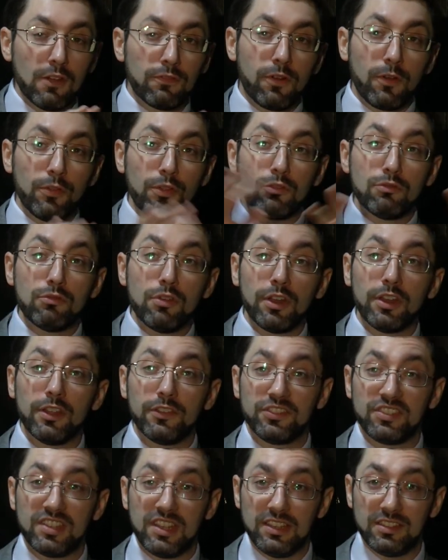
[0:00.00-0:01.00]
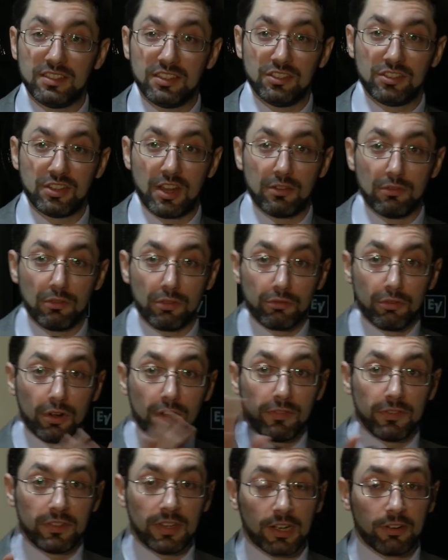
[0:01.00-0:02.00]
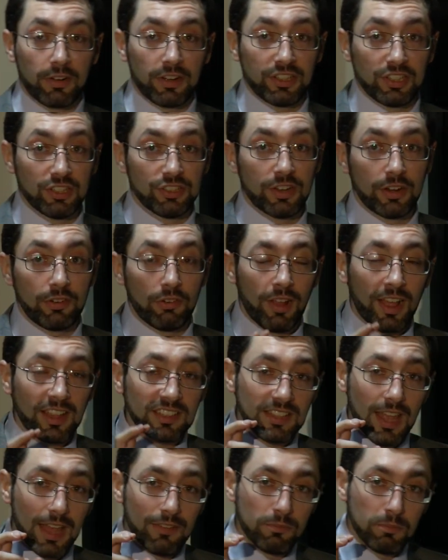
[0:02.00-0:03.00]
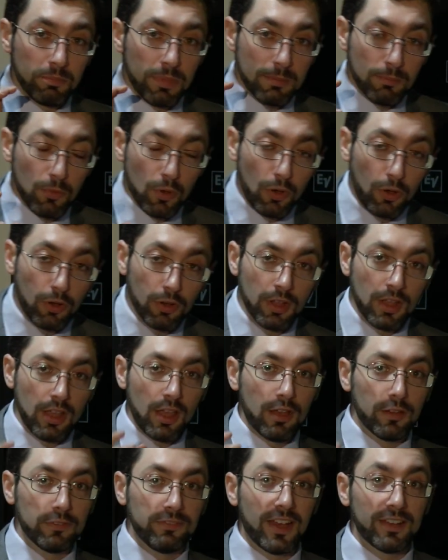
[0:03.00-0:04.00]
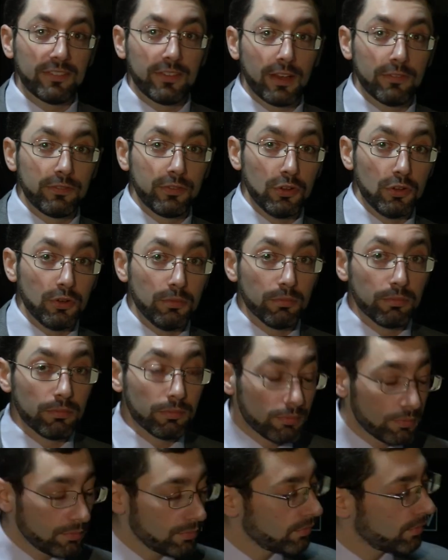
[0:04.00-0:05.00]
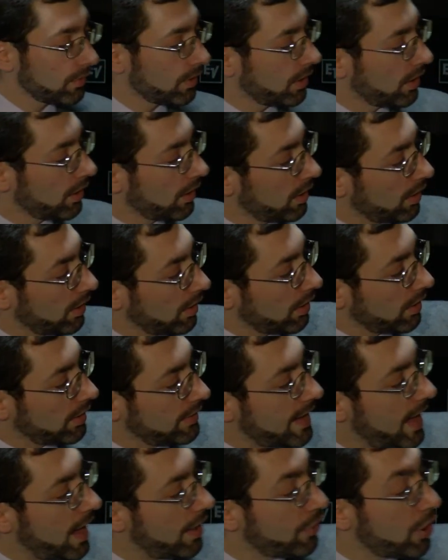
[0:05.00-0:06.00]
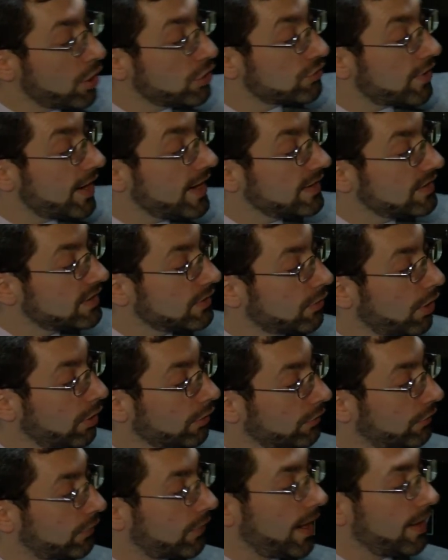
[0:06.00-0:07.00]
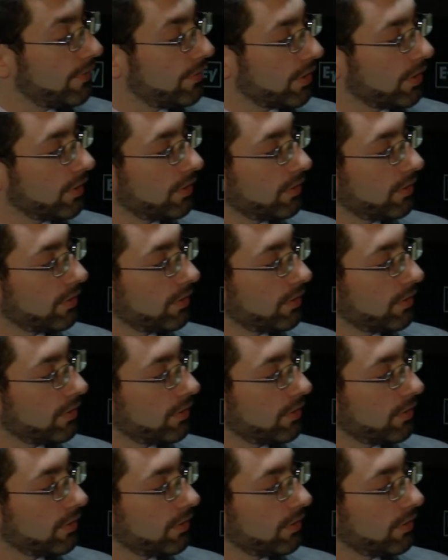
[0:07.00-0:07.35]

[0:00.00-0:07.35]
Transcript: from the run of seats in general, the run of the decoration in general. It has to have a bit more vavavoom. Now, those railings have gone forever